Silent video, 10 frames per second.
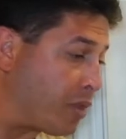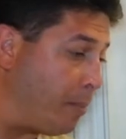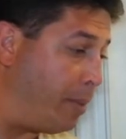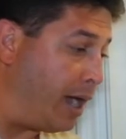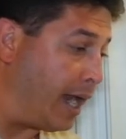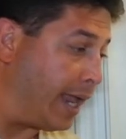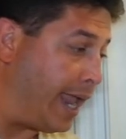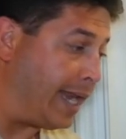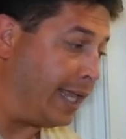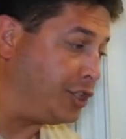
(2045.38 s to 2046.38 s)
but
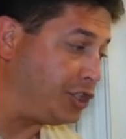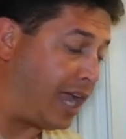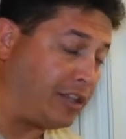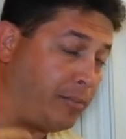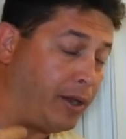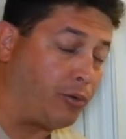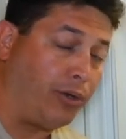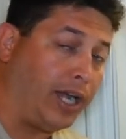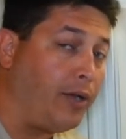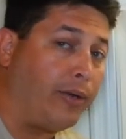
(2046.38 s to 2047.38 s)
again, it just got to be
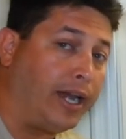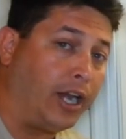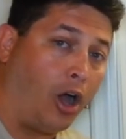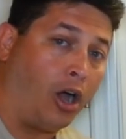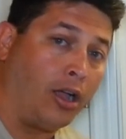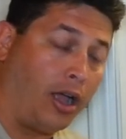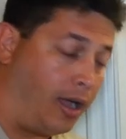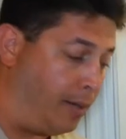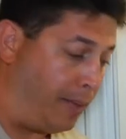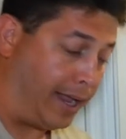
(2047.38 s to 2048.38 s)
really, really long.
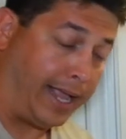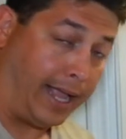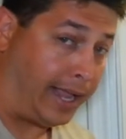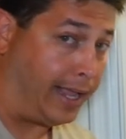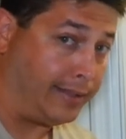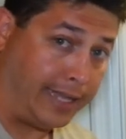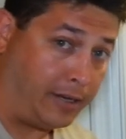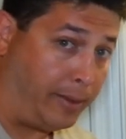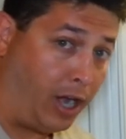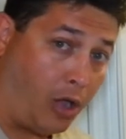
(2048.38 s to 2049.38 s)
I
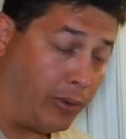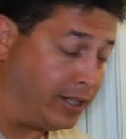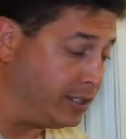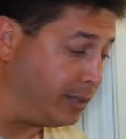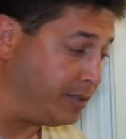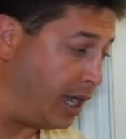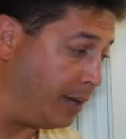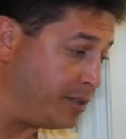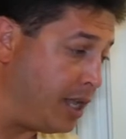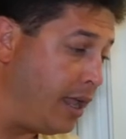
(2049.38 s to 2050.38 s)
tend to be long-winded
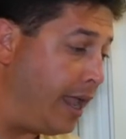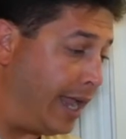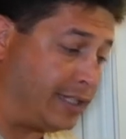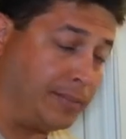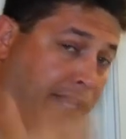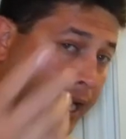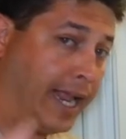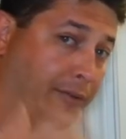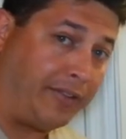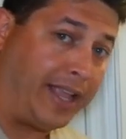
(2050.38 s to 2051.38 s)
sometimes. As I'm
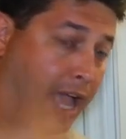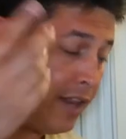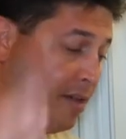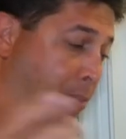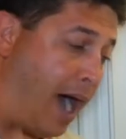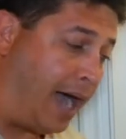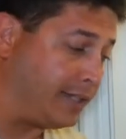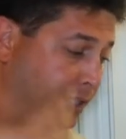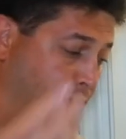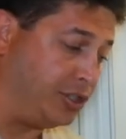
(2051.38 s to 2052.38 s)
taking everything out of the
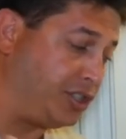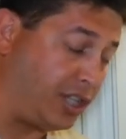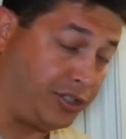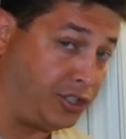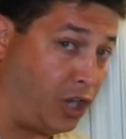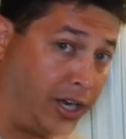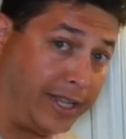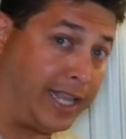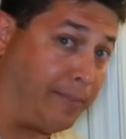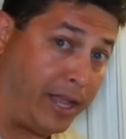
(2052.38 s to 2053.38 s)
box, it just
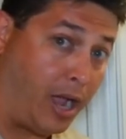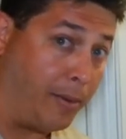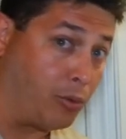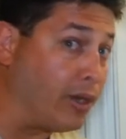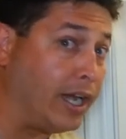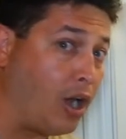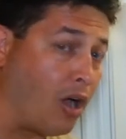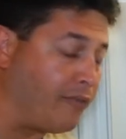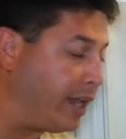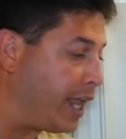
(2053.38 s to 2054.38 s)
started to become a really
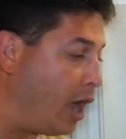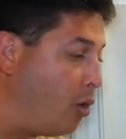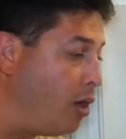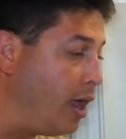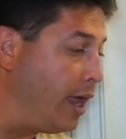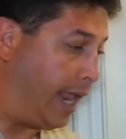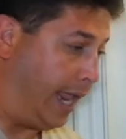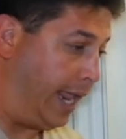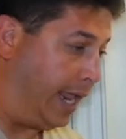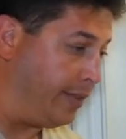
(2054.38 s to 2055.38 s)
long video,
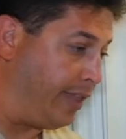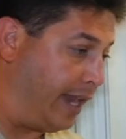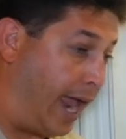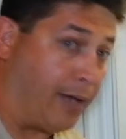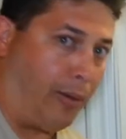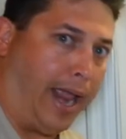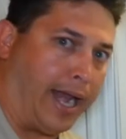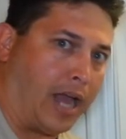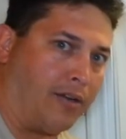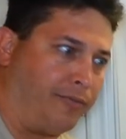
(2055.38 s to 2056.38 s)
and then I
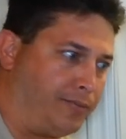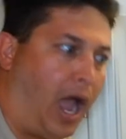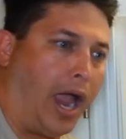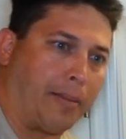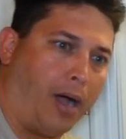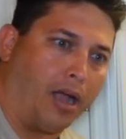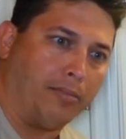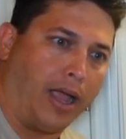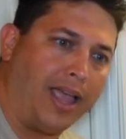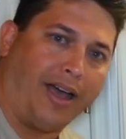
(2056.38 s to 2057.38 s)
ran out of time
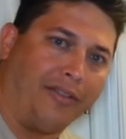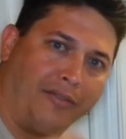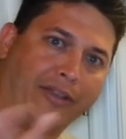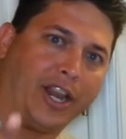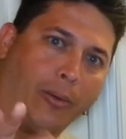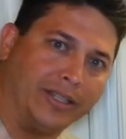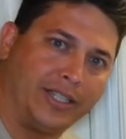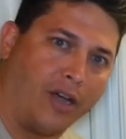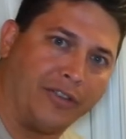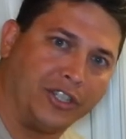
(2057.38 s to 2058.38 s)
on the video
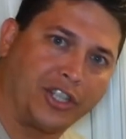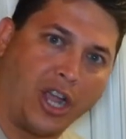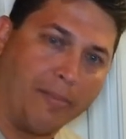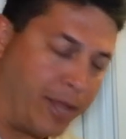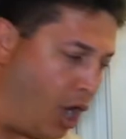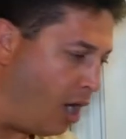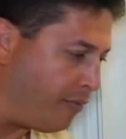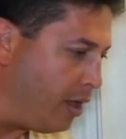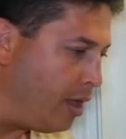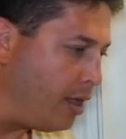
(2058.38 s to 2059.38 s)
itself. It just cut me
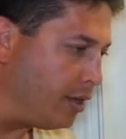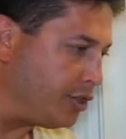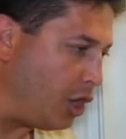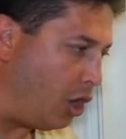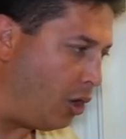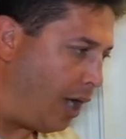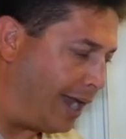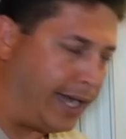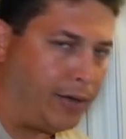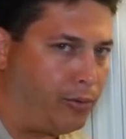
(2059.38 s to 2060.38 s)
off. So
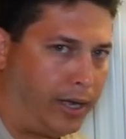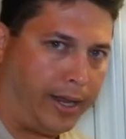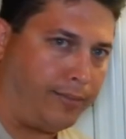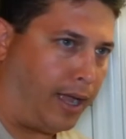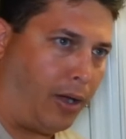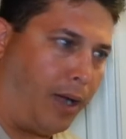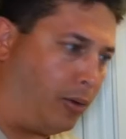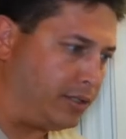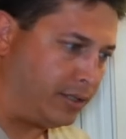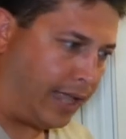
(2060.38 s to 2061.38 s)
I didn't really, I
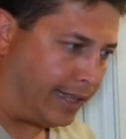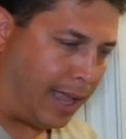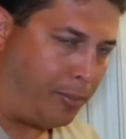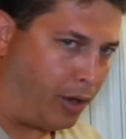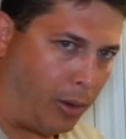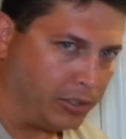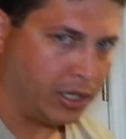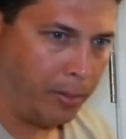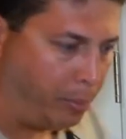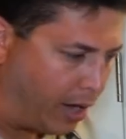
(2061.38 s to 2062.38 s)
wasn't, at that point, I
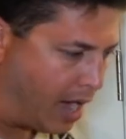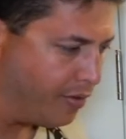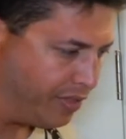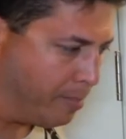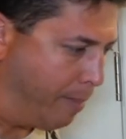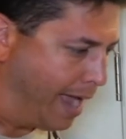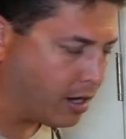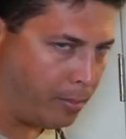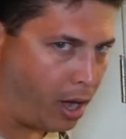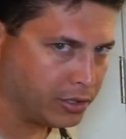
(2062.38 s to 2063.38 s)
wasn't going to put everything back
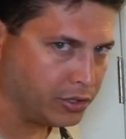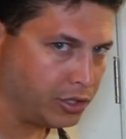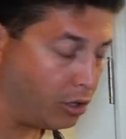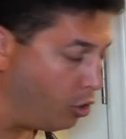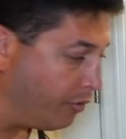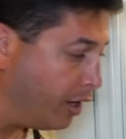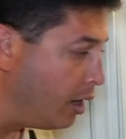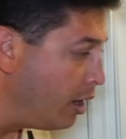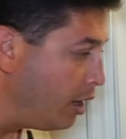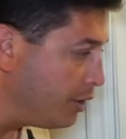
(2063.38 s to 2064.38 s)
in the box and start over.
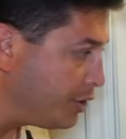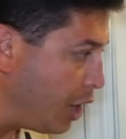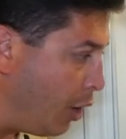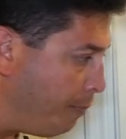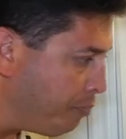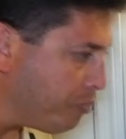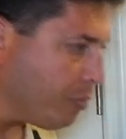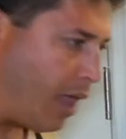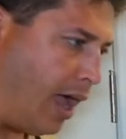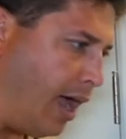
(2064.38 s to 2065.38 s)
So
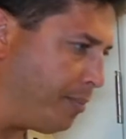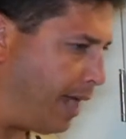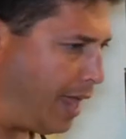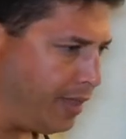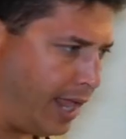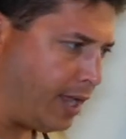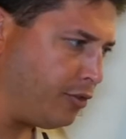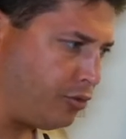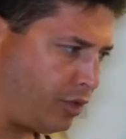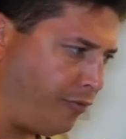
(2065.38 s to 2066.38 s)
kind of like a
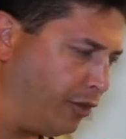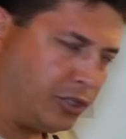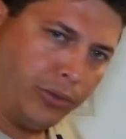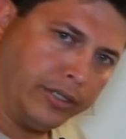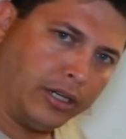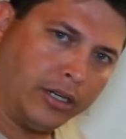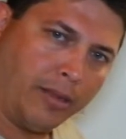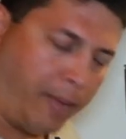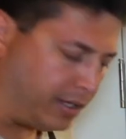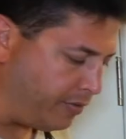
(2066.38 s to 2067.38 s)
different twist on an
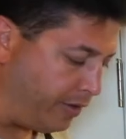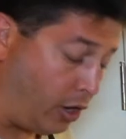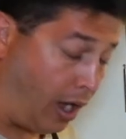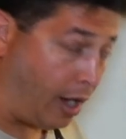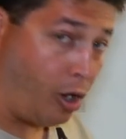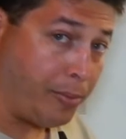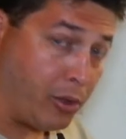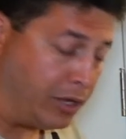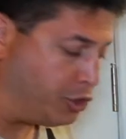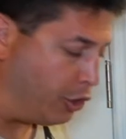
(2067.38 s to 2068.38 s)
unboxing video. I hope
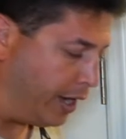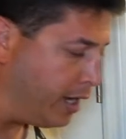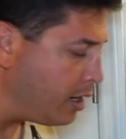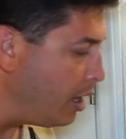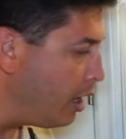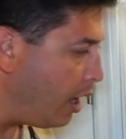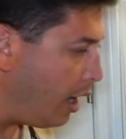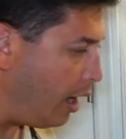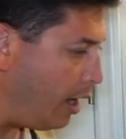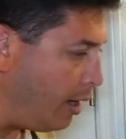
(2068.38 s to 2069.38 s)
you enjoyed it.
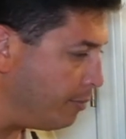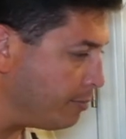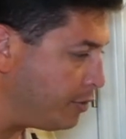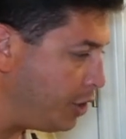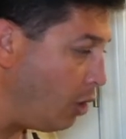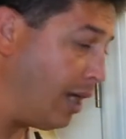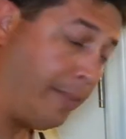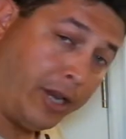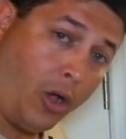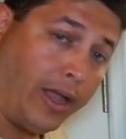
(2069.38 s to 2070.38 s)
So
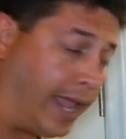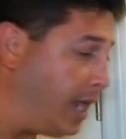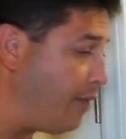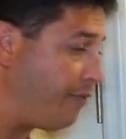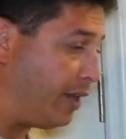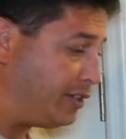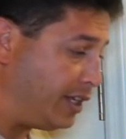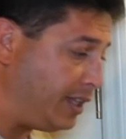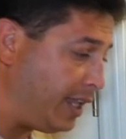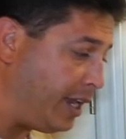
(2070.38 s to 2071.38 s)
let me know again if there's
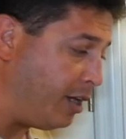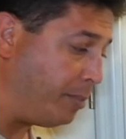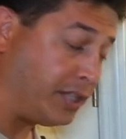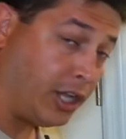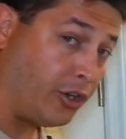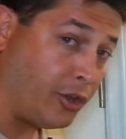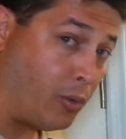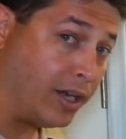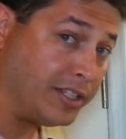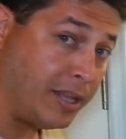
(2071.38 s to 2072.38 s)
anything here in particular you
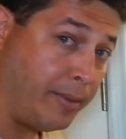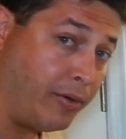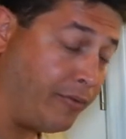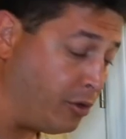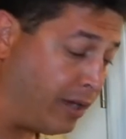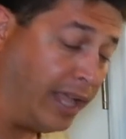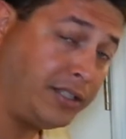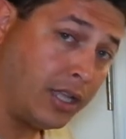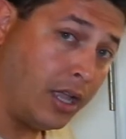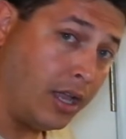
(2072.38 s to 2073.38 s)
want to see me review
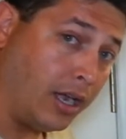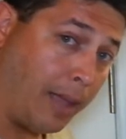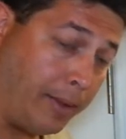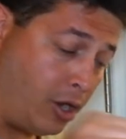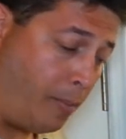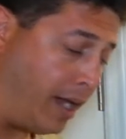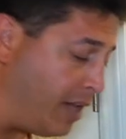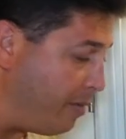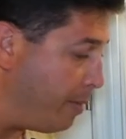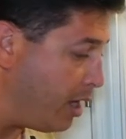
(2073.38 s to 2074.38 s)
next. Let me know by
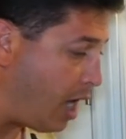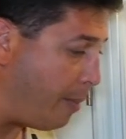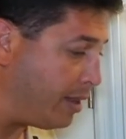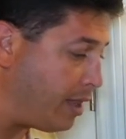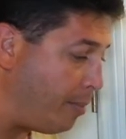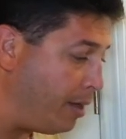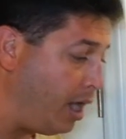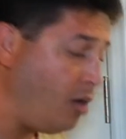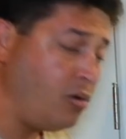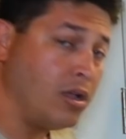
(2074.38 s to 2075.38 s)
leaving me a comment down
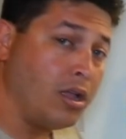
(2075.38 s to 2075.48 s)
below.